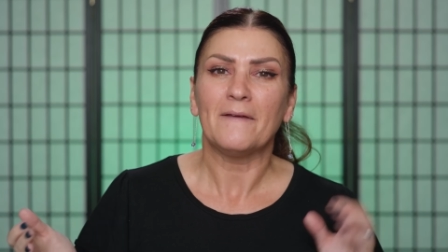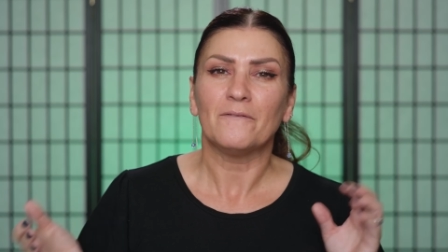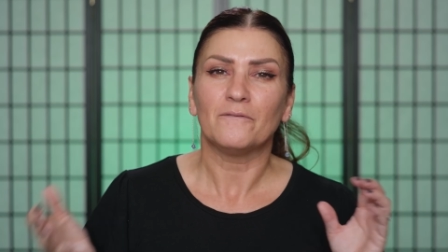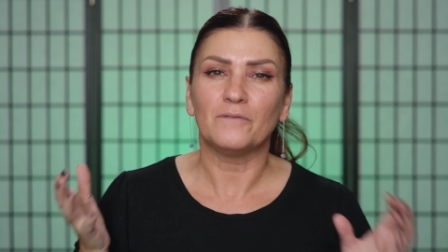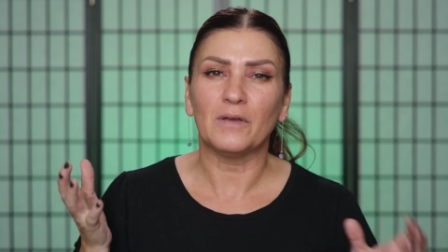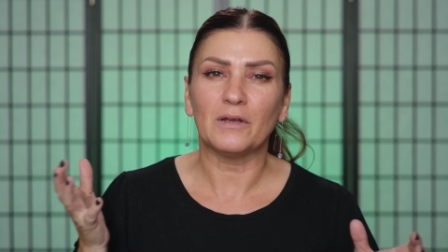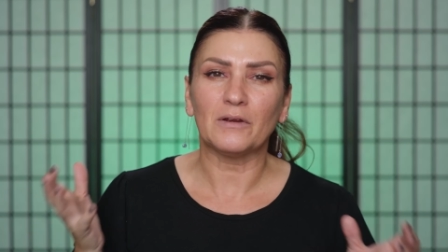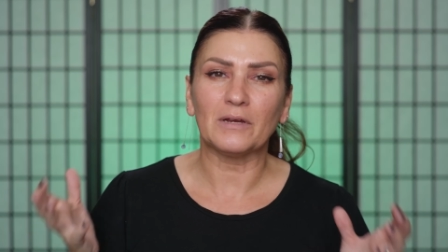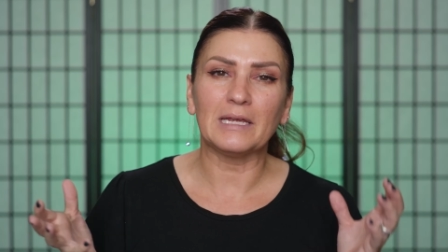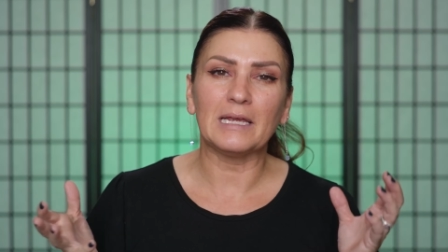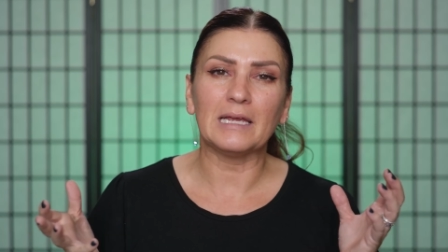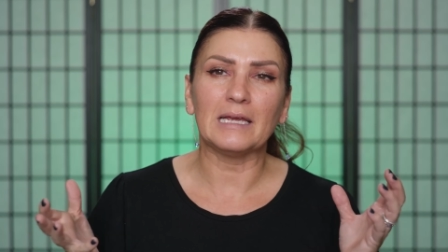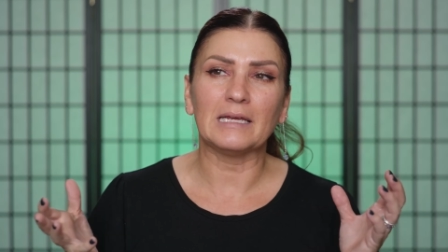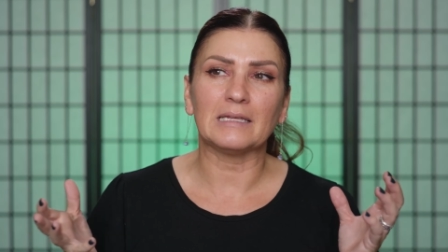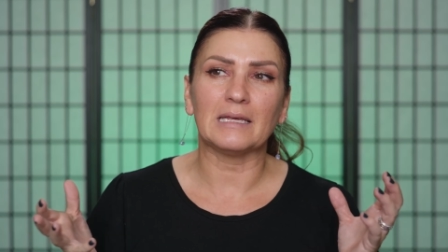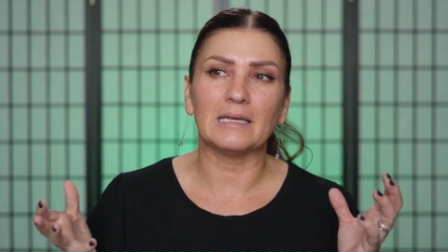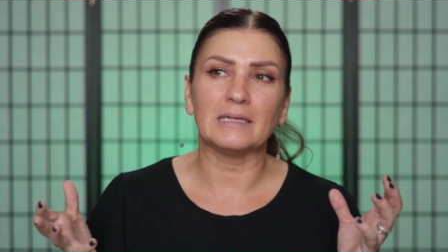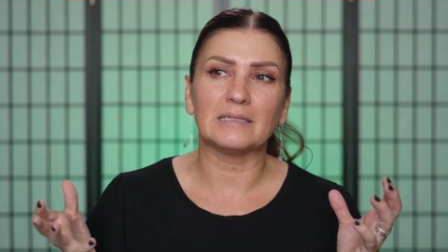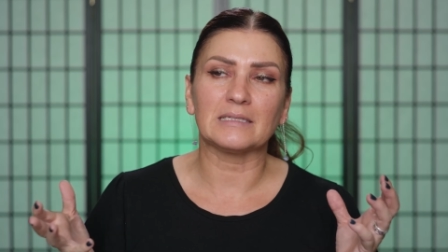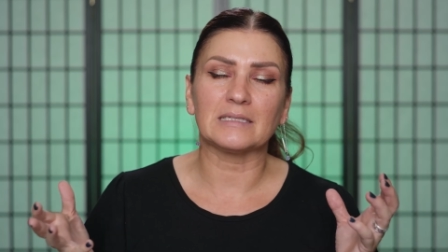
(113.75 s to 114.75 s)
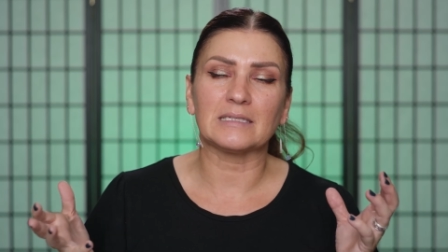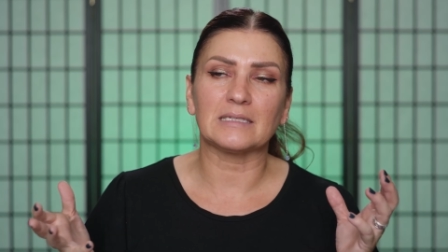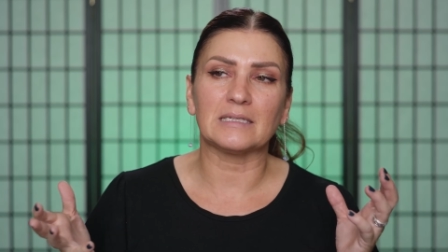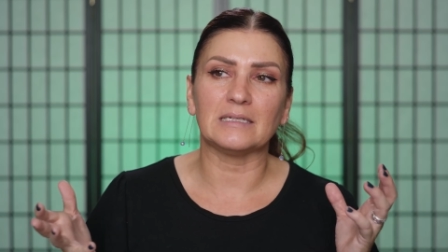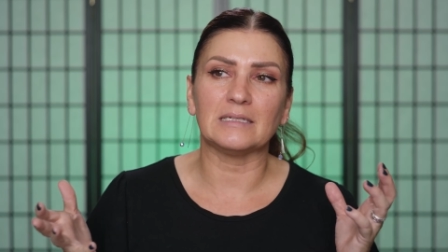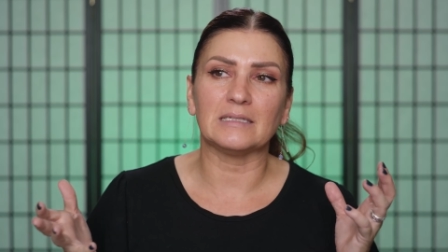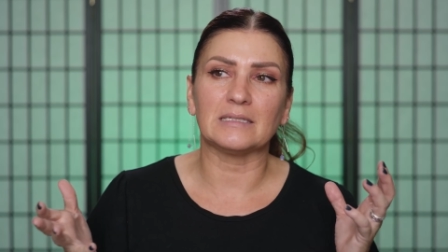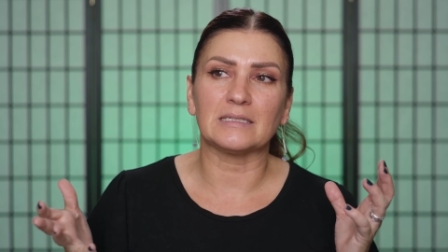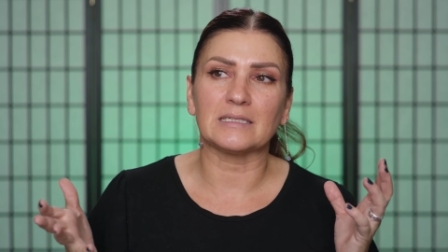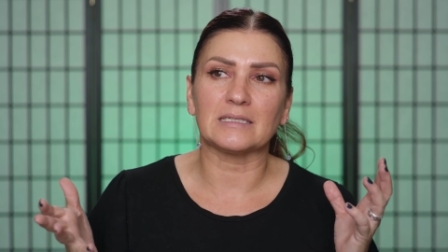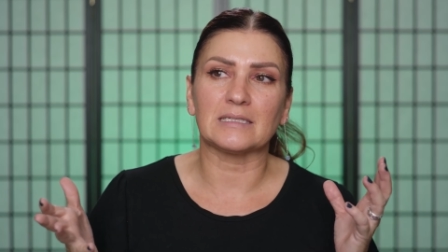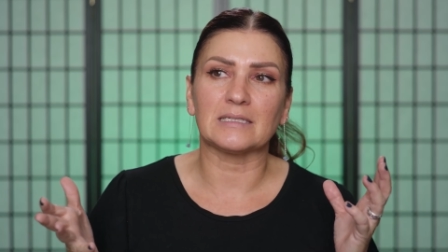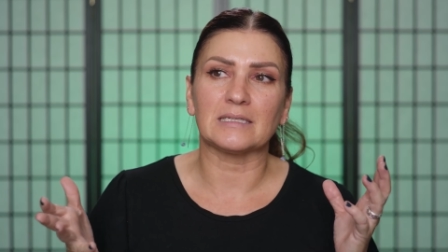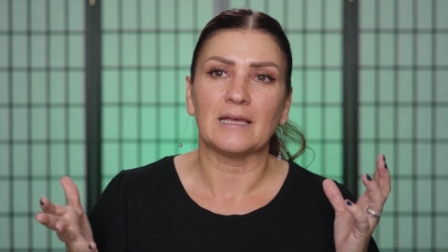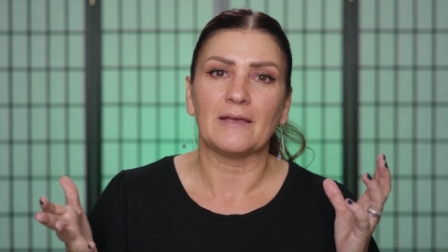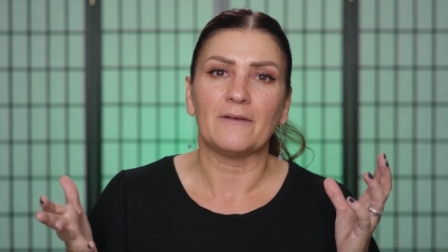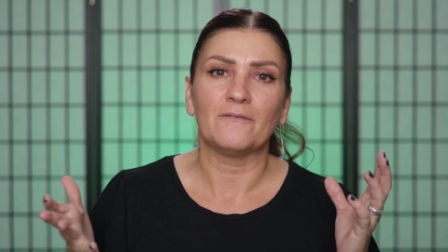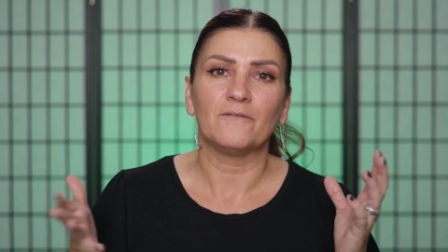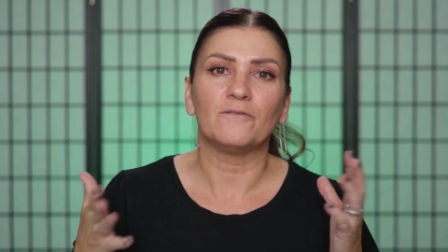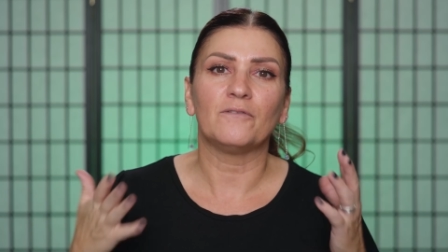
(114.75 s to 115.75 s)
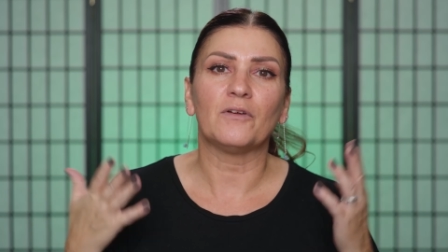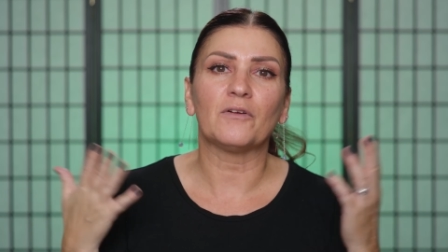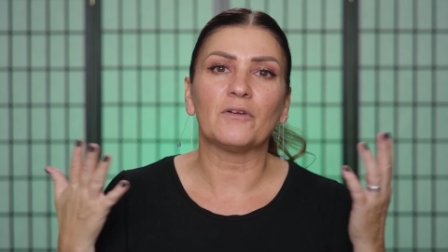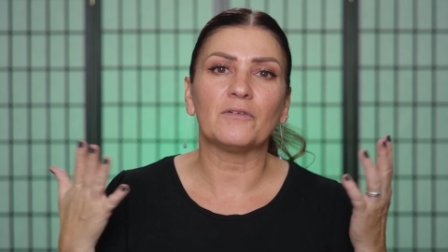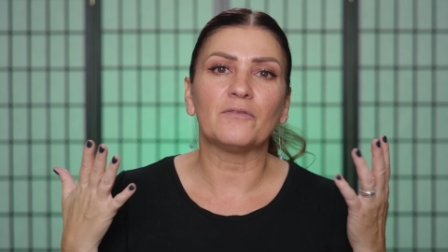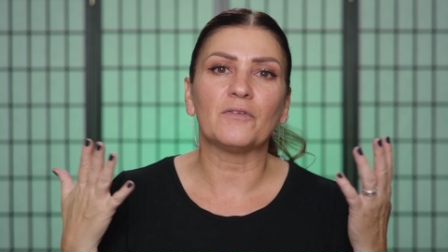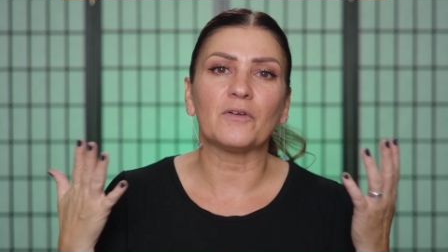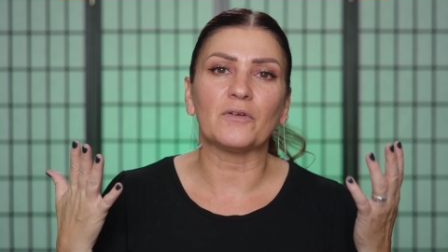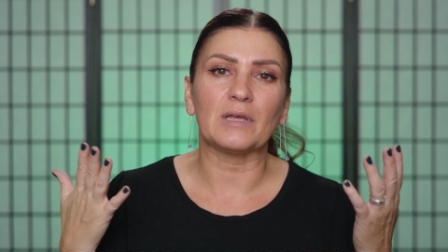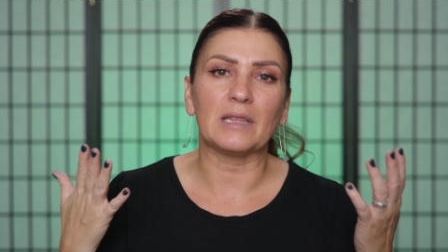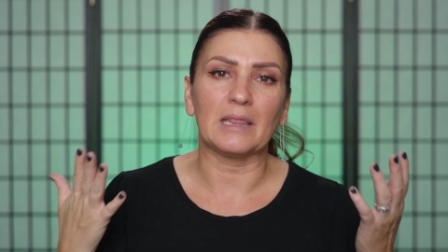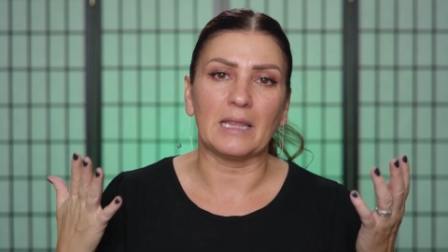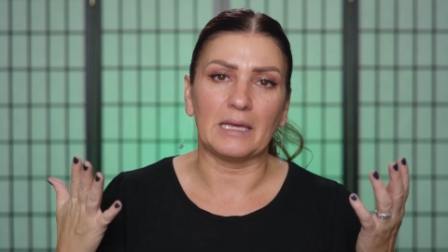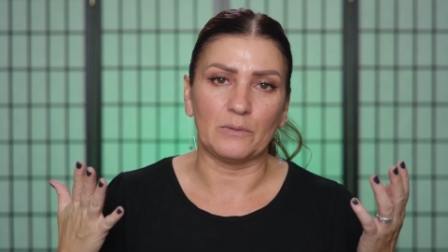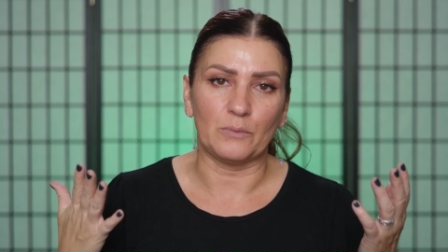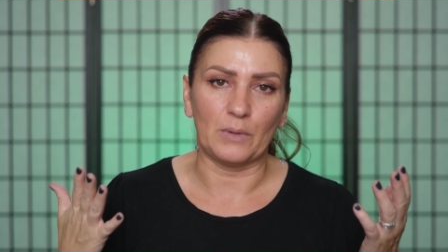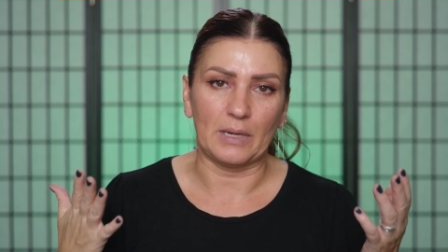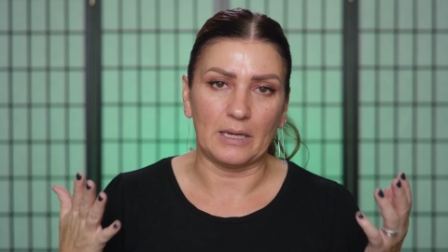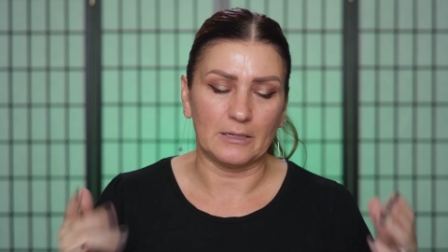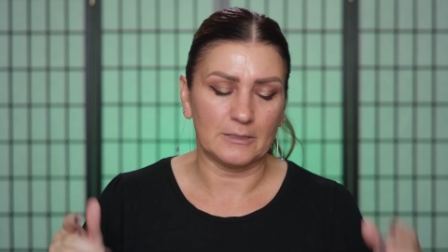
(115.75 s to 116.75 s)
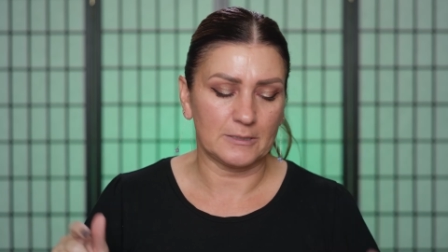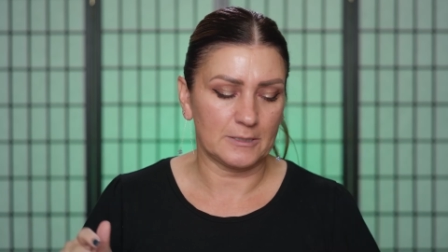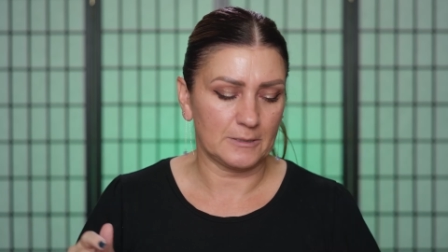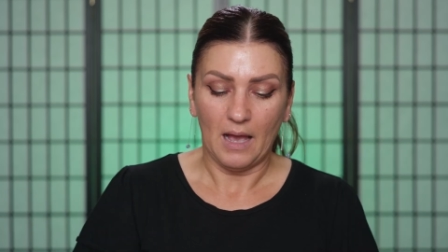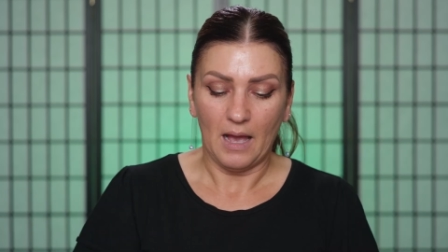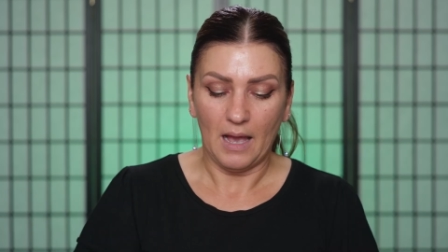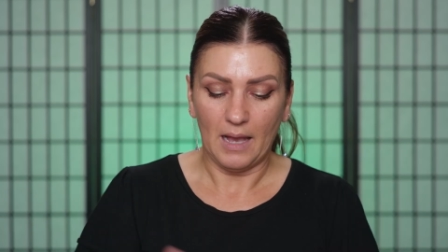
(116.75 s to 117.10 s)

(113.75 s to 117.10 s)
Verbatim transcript: It's very lightweight.